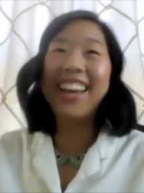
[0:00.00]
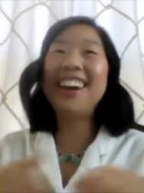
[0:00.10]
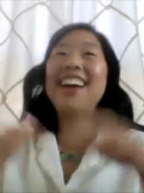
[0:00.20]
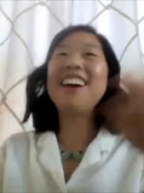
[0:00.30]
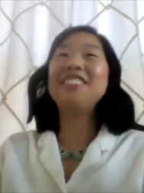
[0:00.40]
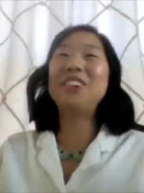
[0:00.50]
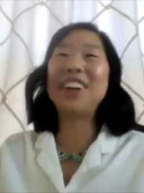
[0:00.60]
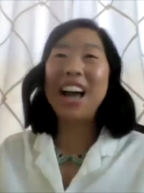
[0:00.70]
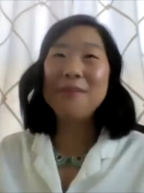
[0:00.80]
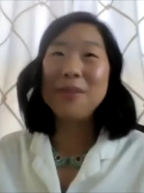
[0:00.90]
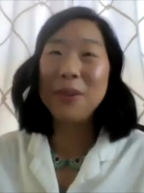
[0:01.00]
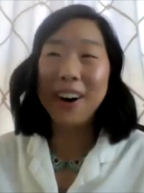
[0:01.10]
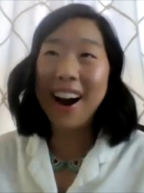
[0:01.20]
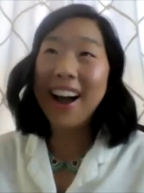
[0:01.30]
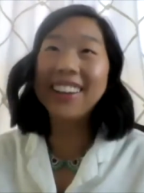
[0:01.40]
That never would happen to
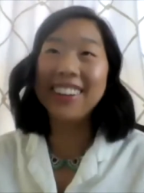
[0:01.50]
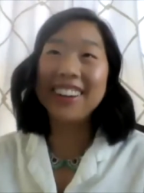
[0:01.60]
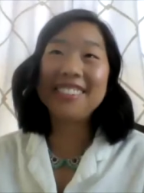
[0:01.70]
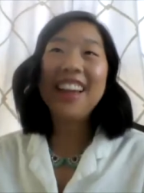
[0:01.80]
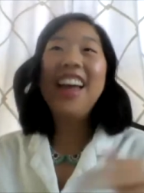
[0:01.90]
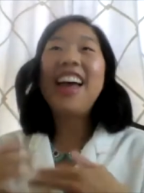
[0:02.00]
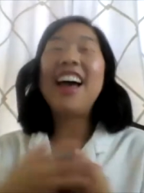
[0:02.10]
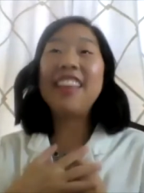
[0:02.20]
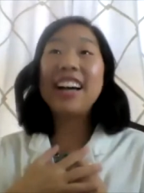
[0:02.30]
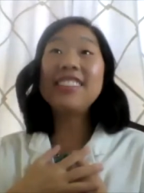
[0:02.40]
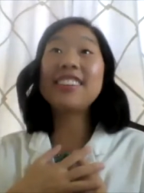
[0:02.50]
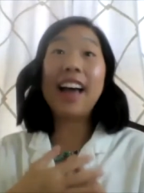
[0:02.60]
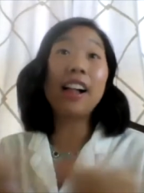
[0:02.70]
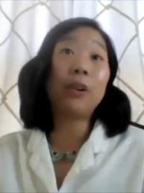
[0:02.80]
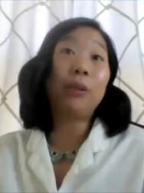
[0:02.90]
where I live. And that's
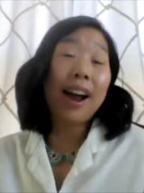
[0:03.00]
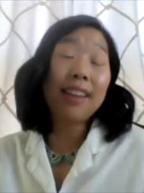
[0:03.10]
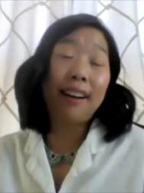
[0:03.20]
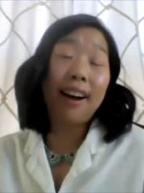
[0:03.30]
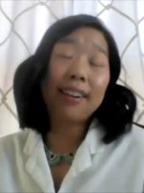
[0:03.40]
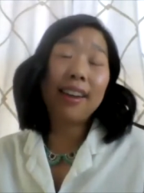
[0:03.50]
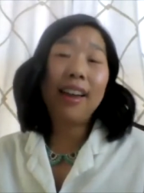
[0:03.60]
exactly what I thought.